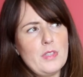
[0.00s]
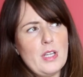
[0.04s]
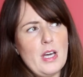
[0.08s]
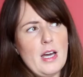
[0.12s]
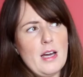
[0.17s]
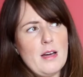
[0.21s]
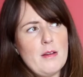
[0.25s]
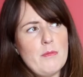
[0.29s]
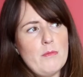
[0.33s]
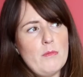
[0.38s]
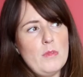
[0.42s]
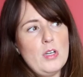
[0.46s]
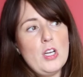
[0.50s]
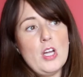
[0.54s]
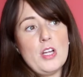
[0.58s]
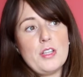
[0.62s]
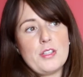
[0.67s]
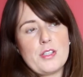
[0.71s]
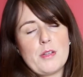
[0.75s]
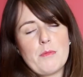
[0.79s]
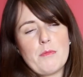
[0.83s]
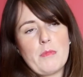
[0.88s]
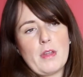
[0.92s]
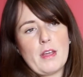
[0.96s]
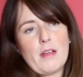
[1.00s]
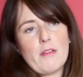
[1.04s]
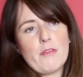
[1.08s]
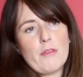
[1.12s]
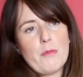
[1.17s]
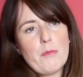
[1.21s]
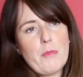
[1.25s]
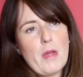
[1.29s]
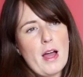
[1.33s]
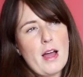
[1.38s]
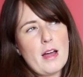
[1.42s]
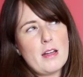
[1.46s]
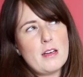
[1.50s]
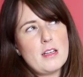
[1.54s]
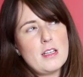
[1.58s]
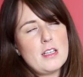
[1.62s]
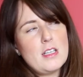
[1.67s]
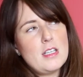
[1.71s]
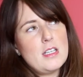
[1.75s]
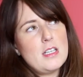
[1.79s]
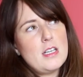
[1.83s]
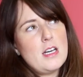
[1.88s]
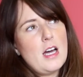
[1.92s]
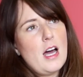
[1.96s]
learn something from that.
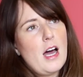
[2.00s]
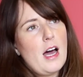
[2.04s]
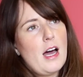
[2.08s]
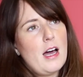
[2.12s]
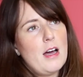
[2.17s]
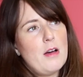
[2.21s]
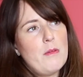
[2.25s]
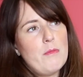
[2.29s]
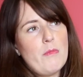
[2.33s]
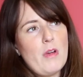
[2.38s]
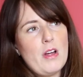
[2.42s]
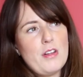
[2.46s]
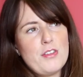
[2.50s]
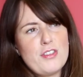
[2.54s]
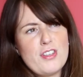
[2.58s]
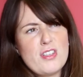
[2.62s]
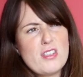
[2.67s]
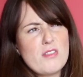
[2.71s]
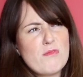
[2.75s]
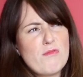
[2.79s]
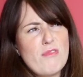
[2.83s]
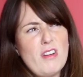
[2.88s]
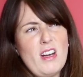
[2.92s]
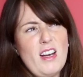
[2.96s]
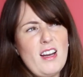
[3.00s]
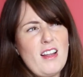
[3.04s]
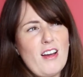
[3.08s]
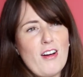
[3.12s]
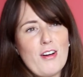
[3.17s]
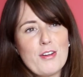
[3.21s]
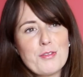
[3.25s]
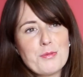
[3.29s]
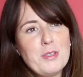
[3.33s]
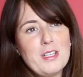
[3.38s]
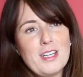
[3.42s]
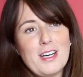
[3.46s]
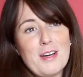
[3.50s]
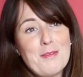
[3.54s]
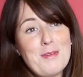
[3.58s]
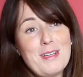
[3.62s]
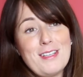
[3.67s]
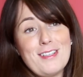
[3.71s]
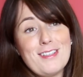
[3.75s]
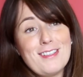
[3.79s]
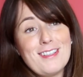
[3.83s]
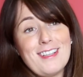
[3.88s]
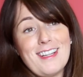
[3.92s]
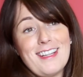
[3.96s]
And just really hard work. I
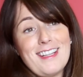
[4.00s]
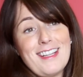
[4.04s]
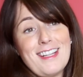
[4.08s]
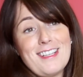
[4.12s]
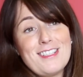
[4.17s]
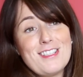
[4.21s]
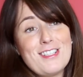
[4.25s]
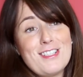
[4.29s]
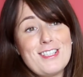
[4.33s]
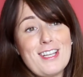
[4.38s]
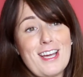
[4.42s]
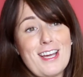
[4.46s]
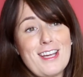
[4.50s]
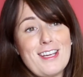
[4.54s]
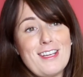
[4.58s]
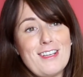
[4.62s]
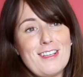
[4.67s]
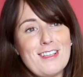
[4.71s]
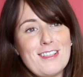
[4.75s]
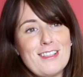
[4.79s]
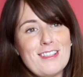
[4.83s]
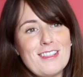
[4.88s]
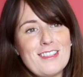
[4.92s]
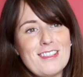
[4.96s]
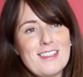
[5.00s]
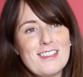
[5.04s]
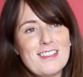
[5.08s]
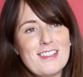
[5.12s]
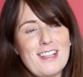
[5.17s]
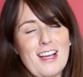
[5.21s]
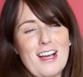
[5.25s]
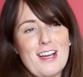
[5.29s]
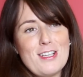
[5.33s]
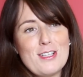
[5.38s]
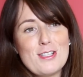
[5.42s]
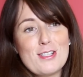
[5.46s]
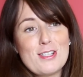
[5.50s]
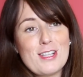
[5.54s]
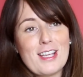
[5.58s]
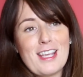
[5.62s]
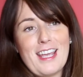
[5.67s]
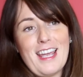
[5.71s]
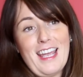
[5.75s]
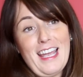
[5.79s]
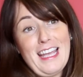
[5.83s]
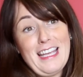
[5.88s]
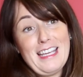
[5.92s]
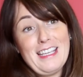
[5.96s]
mean, at the end of the day, that is the
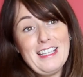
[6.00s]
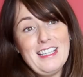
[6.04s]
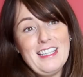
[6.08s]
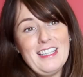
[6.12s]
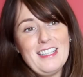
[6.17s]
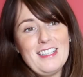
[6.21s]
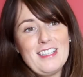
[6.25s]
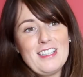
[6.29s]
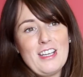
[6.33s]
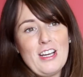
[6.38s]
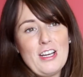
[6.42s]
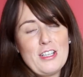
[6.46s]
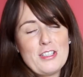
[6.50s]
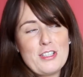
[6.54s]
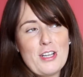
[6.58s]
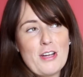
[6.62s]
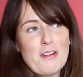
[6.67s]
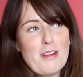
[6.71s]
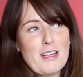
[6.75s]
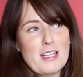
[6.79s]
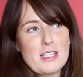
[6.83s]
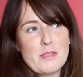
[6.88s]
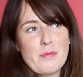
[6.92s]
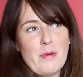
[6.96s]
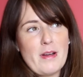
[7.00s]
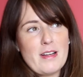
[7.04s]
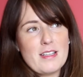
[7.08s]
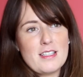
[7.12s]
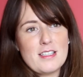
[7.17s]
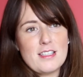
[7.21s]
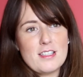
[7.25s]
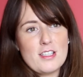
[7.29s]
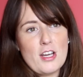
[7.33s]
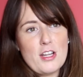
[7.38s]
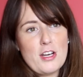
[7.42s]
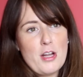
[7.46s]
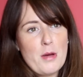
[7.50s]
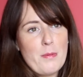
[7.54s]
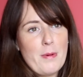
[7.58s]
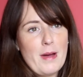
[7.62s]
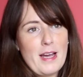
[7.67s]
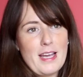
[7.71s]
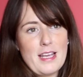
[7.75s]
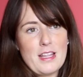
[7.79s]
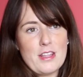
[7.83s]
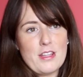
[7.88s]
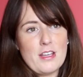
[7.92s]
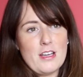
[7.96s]
key. Don't expect to turn up
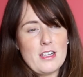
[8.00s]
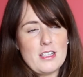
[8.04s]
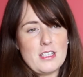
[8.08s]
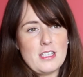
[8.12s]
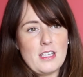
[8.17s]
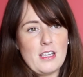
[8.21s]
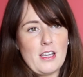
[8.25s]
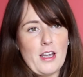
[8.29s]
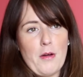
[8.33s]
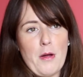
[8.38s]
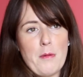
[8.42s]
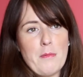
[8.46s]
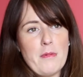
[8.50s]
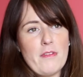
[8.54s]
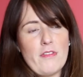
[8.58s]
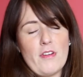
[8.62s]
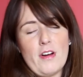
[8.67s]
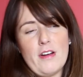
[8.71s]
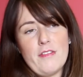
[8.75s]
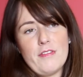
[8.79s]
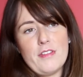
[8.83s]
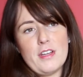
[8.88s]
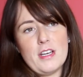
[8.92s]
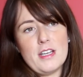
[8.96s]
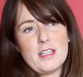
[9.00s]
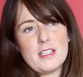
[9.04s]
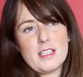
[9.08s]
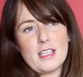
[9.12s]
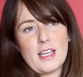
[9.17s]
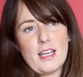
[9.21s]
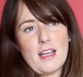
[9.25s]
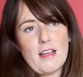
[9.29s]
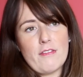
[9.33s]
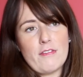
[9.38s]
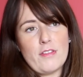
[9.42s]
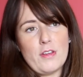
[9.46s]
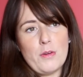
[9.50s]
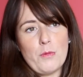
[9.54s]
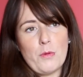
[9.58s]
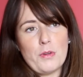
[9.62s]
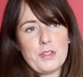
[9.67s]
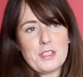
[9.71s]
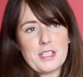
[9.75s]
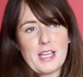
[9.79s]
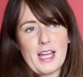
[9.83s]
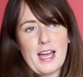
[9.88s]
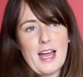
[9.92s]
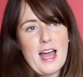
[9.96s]
at 8:30 and go home at 5:30 if you
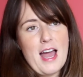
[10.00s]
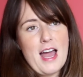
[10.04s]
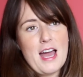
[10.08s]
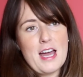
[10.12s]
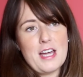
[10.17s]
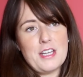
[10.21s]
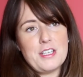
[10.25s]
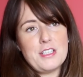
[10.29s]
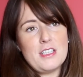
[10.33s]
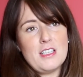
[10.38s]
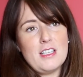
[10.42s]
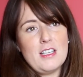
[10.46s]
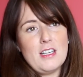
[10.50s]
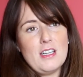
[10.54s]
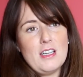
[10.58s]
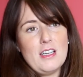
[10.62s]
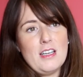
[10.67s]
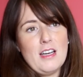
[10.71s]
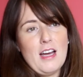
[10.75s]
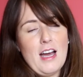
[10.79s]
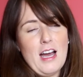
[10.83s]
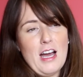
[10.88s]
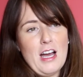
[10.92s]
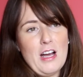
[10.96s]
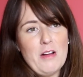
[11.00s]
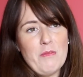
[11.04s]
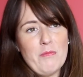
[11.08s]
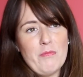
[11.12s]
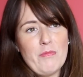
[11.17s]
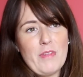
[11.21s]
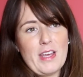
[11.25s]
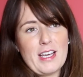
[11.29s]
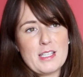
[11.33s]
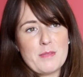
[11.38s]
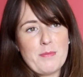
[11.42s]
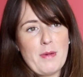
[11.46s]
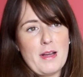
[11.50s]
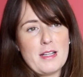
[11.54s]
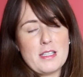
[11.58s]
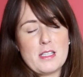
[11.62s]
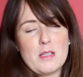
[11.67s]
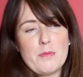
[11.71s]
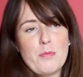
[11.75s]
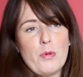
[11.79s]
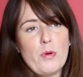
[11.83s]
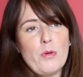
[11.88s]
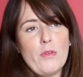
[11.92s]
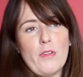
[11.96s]
want to get ahead.
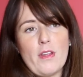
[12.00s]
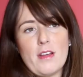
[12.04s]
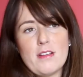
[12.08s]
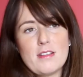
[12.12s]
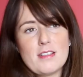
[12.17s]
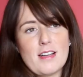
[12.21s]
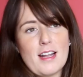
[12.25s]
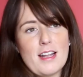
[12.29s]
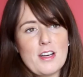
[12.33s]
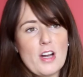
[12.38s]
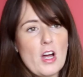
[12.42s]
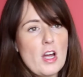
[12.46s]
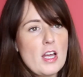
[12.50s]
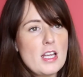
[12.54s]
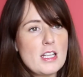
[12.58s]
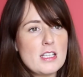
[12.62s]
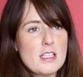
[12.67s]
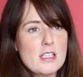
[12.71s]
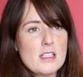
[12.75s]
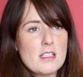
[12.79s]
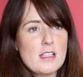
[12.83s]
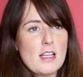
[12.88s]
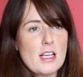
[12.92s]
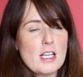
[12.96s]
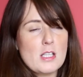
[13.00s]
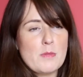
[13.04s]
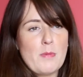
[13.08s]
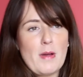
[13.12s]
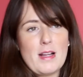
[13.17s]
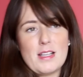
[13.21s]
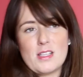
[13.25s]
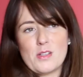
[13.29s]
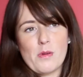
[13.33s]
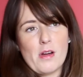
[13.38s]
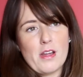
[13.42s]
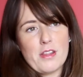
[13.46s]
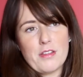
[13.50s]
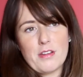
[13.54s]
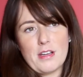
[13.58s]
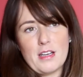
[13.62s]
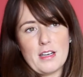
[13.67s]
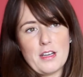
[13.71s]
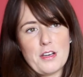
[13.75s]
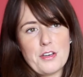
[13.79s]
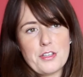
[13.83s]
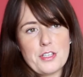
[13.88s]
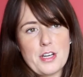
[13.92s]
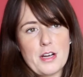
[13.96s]
Expect to pull those late nights, expect to work through
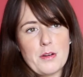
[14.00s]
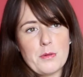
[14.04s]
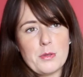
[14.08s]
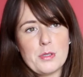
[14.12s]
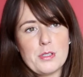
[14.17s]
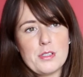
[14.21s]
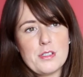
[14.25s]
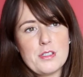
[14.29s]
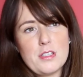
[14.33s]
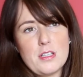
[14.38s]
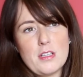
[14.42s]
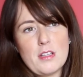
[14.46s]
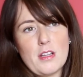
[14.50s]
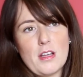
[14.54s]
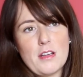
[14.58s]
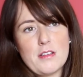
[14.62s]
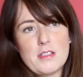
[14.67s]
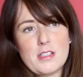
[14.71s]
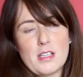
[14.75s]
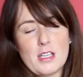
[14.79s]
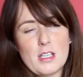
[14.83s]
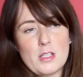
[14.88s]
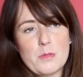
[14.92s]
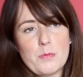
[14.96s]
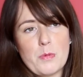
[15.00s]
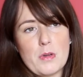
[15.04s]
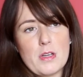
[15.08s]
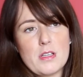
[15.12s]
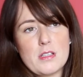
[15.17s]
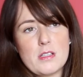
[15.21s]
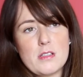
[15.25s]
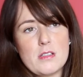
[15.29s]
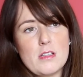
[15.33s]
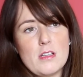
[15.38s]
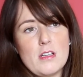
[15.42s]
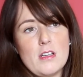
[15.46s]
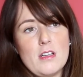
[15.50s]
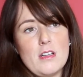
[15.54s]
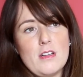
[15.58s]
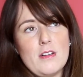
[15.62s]
your lunch hours, do those things, because